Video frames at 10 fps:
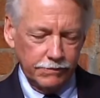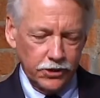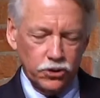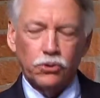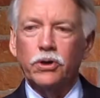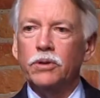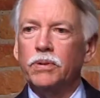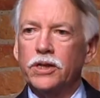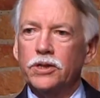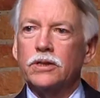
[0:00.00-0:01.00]
destroy the
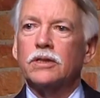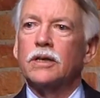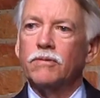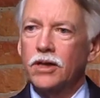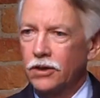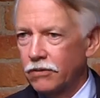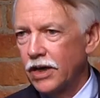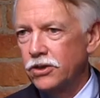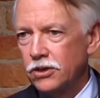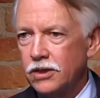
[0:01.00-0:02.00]
budgets of the other
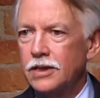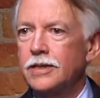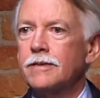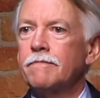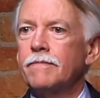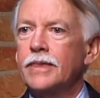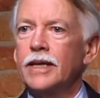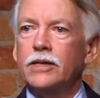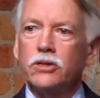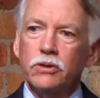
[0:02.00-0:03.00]
agencies.
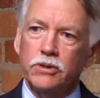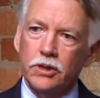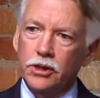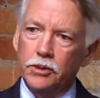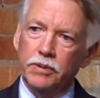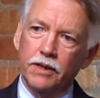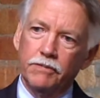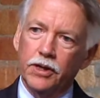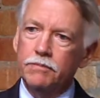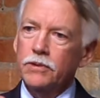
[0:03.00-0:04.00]
And so it's a little bit
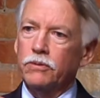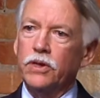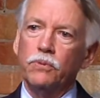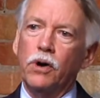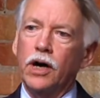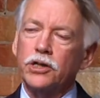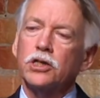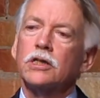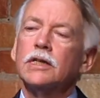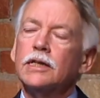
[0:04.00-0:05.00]
of a
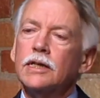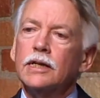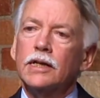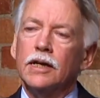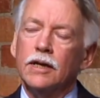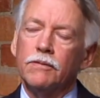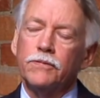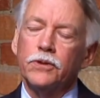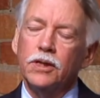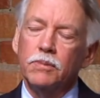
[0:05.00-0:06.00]
greenwash uh,
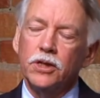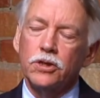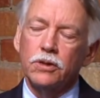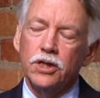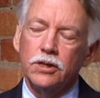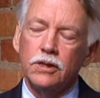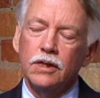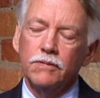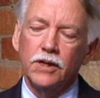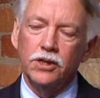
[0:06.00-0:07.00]
for the
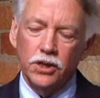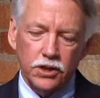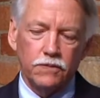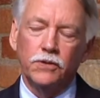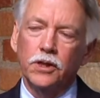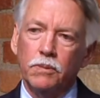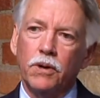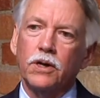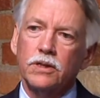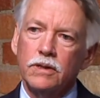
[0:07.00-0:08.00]
administration if they just fund the
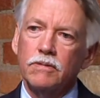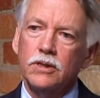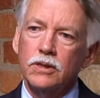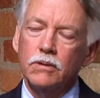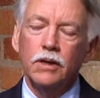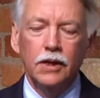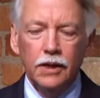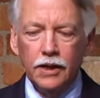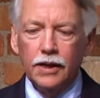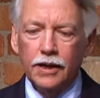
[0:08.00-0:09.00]
Park Service. So
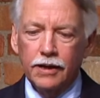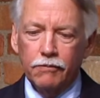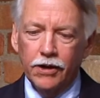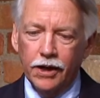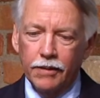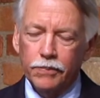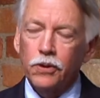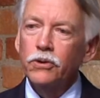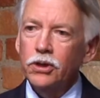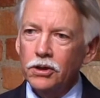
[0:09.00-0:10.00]
uh, while I'm
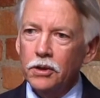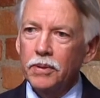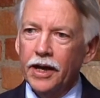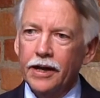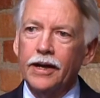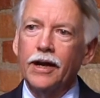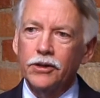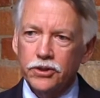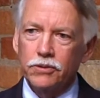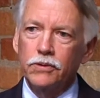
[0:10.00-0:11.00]
parochial about it, I
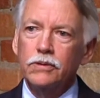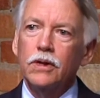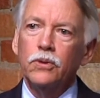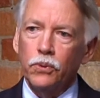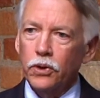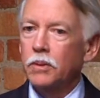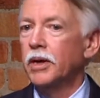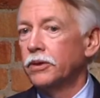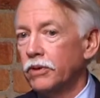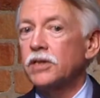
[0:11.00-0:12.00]
also worry
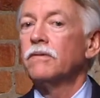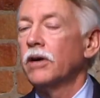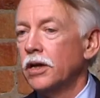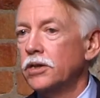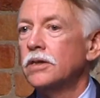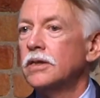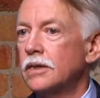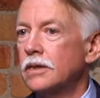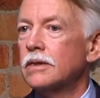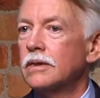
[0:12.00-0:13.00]
about the rest of our
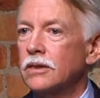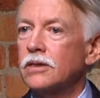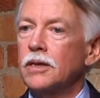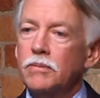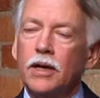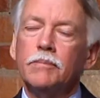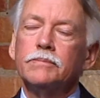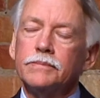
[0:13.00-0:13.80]
agencies at the same time.